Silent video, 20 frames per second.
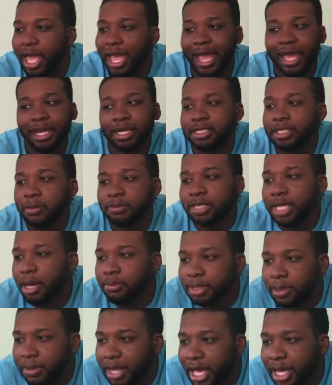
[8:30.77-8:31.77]
And
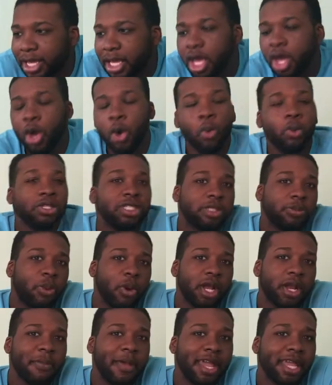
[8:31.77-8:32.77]
sometimes I'm like, what's the
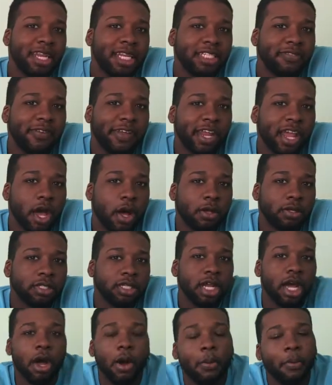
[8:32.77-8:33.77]
point of making these videos,
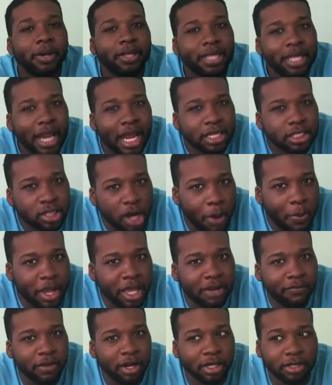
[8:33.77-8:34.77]
you know? But then I start
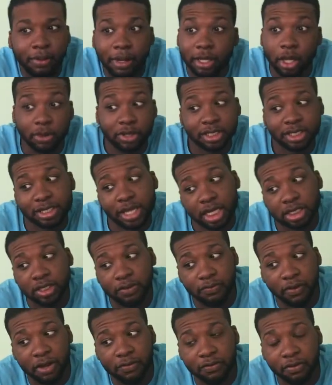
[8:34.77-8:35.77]
making a video and I'm like, yo, this is
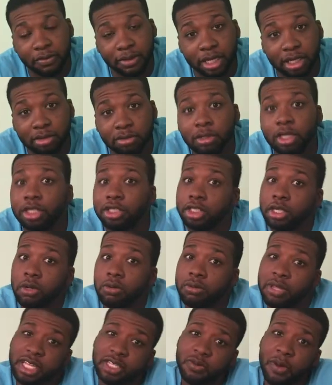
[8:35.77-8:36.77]
actually fun for me.
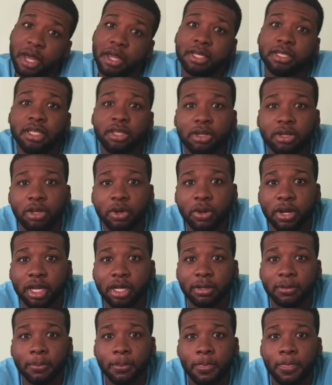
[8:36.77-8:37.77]
So that's why I continue doing
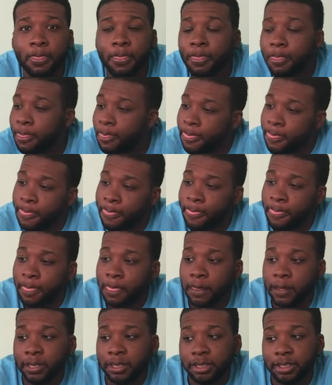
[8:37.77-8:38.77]

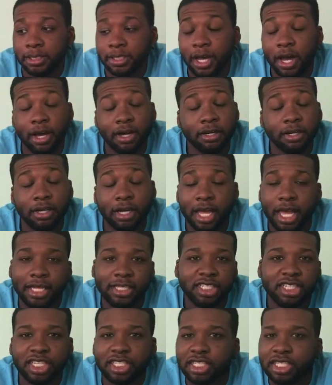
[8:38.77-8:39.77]
it. So
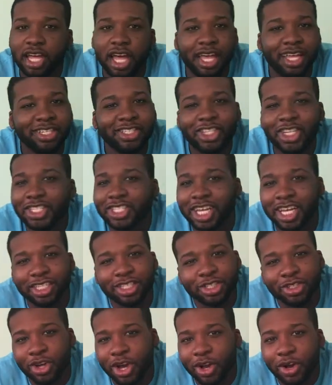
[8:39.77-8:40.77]
it's just, it's just a
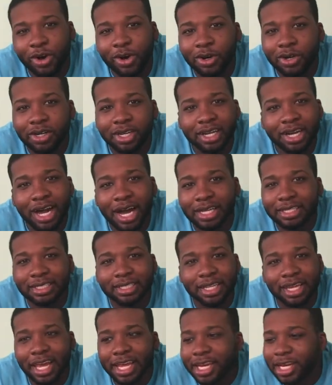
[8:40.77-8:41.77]
struggle
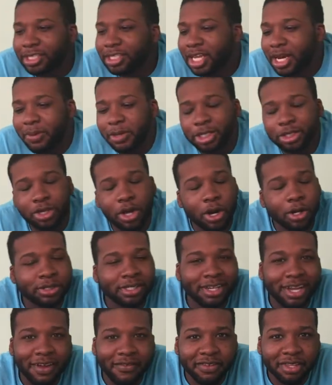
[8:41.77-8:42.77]
constantly. And there's gonna be
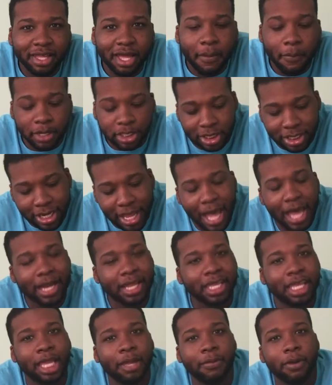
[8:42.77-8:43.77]
struggles in everything, but you
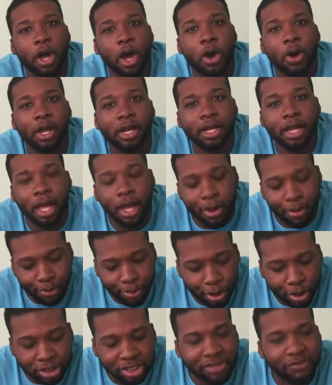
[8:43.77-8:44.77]
gotta keep going.
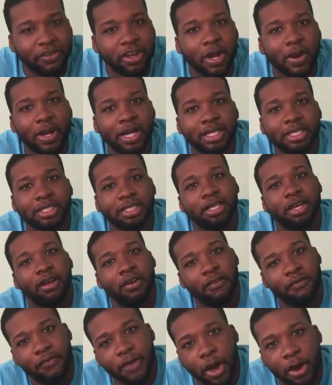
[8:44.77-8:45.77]
Perseverance,
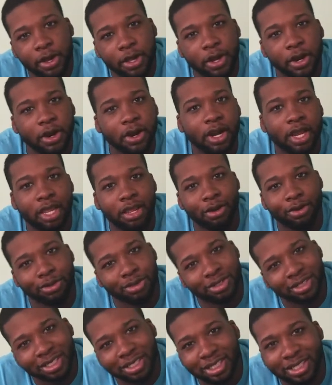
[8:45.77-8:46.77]
failure
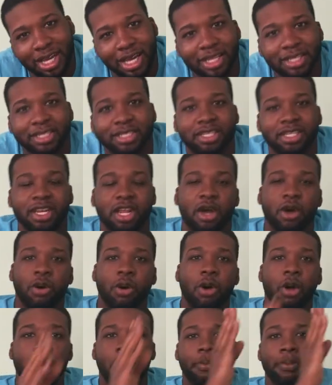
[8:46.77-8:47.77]
equals success, you
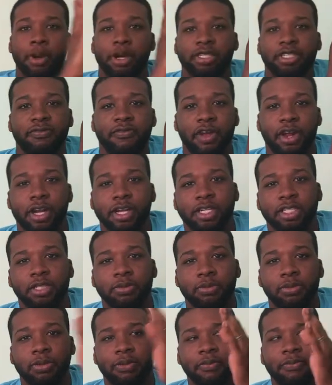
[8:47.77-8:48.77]
know?
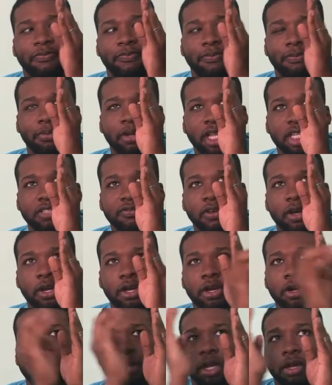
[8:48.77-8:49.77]
Perseverance plus
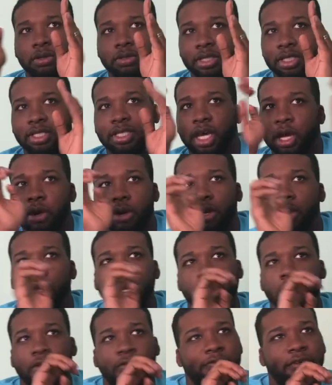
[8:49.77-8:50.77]
failure equals success. Or you
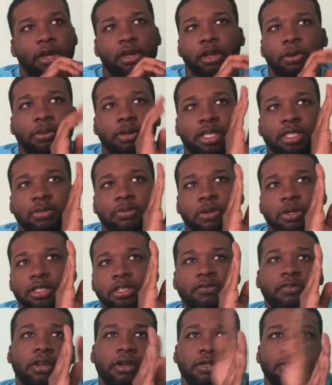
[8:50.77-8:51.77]
can do failure plus
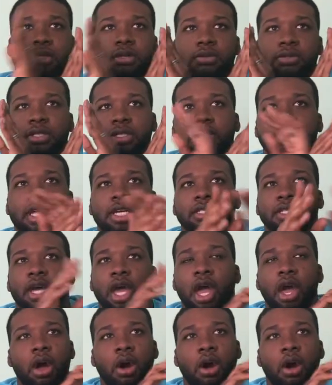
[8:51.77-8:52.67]
perseverance equals success.